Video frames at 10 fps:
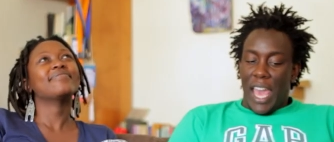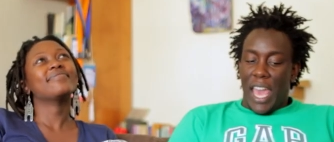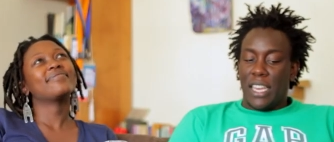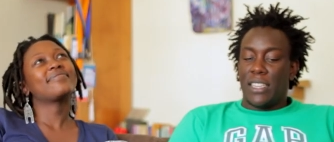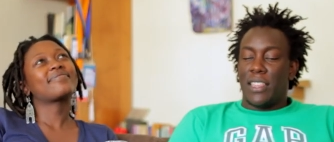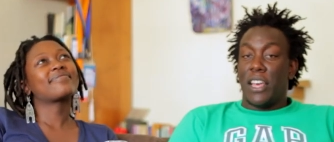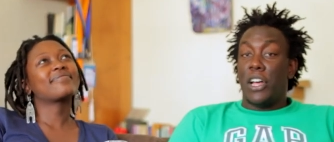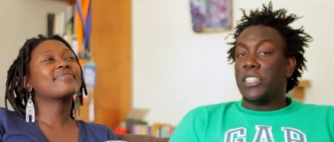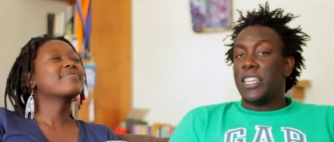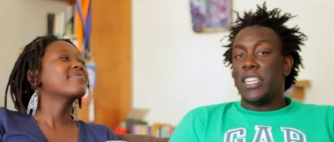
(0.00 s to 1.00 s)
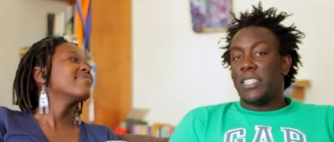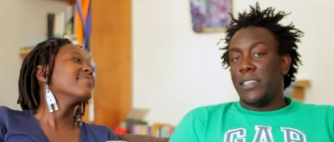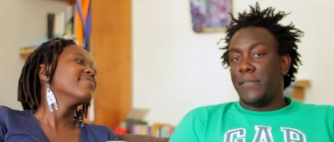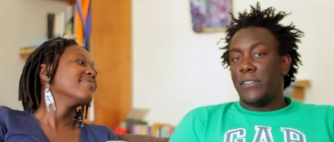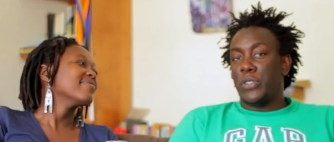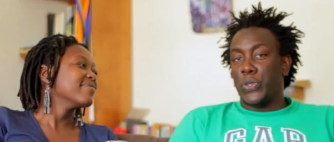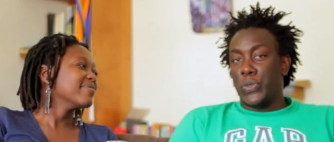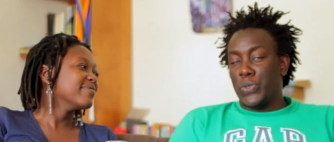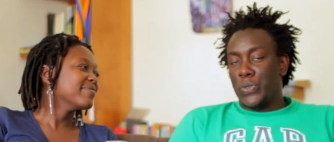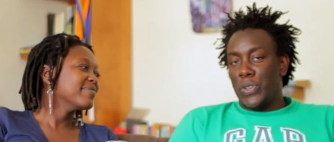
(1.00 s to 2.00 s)
Speaker 1: And the alternative
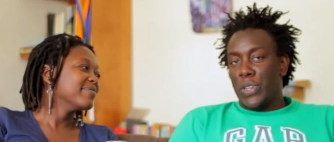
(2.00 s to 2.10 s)
to